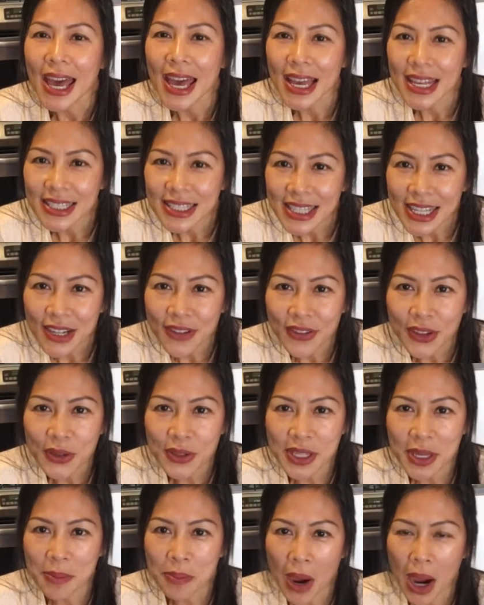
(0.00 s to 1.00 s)
instead of
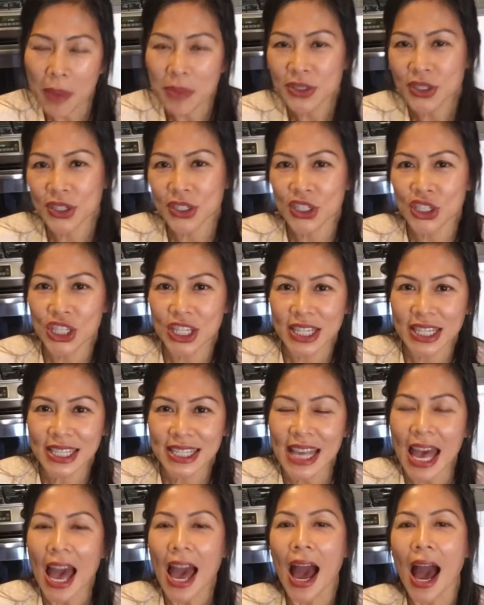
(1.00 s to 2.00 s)
using Parmesan
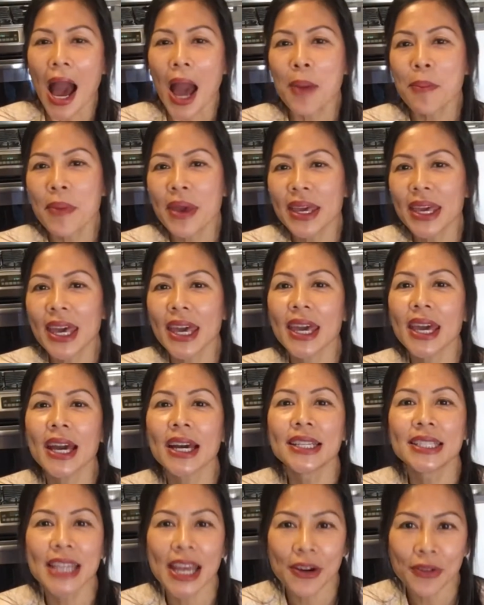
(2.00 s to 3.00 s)
cheese, I'm making
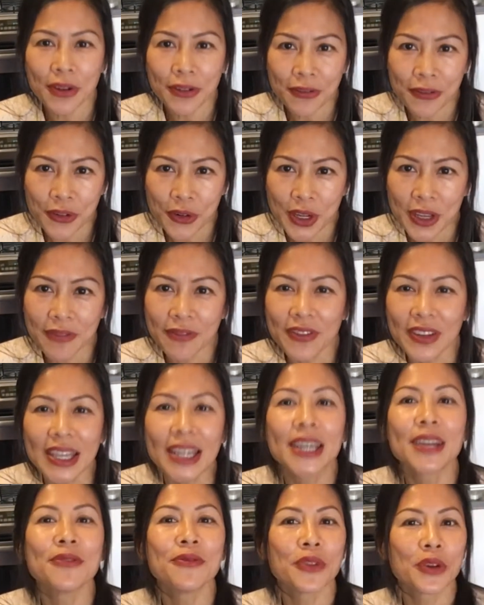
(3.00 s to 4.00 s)
a dairy-free
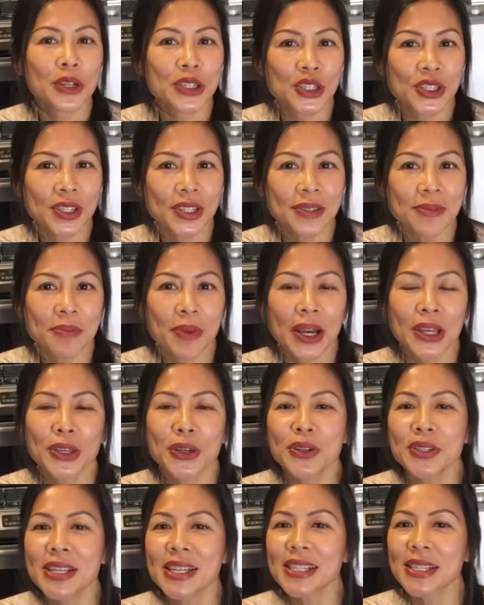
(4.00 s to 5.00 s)
vegan version by
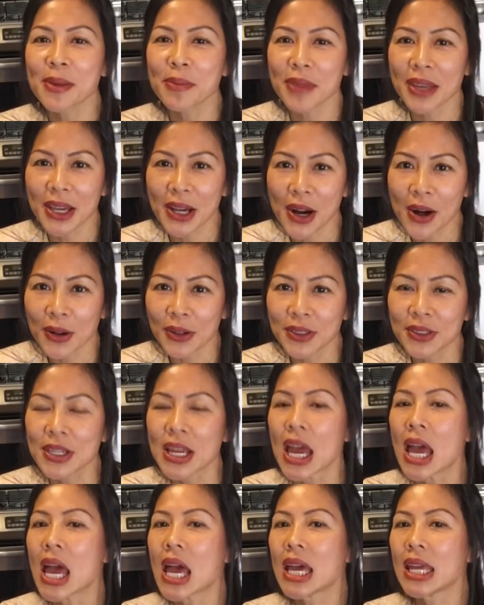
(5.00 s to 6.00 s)
using something called
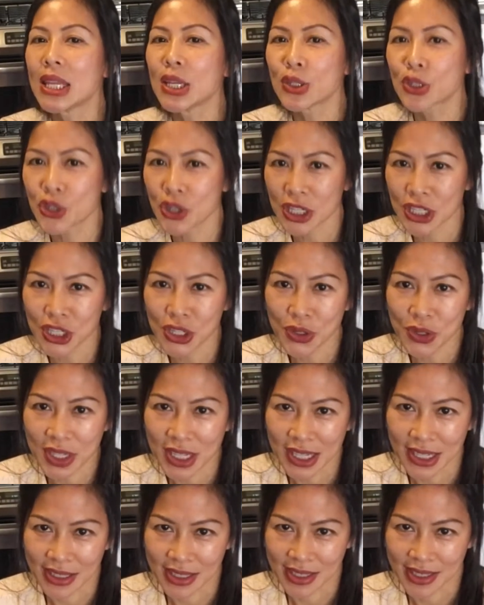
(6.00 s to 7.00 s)
nutritional
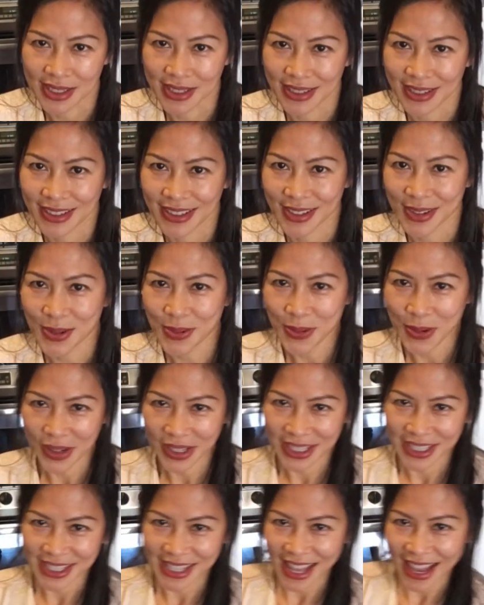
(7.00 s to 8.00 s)
yeast.
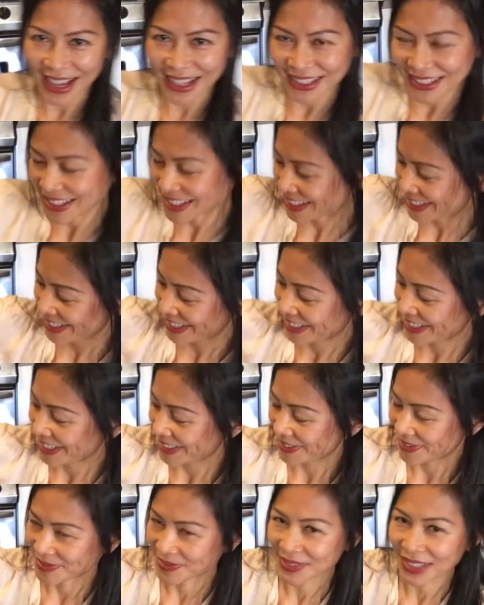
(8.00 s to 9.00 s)
What is that?
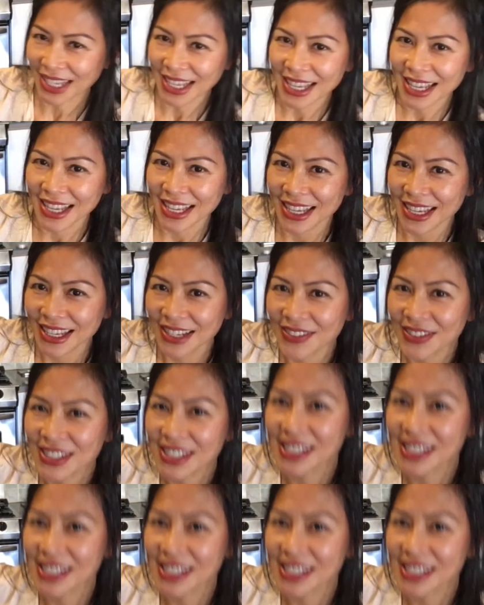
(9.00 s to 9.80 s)
You